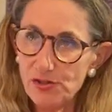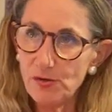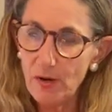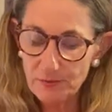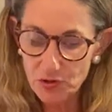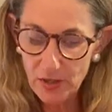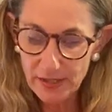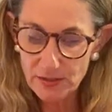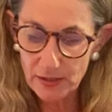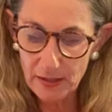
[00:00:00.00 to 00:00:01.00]
So I'm
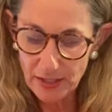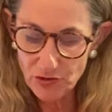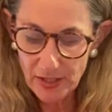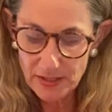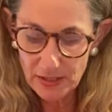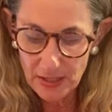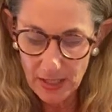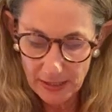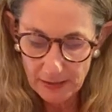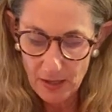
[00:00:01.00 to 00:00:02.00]
trying to, I tried to
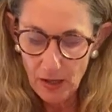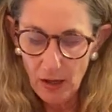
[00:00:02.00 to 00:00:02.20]
cut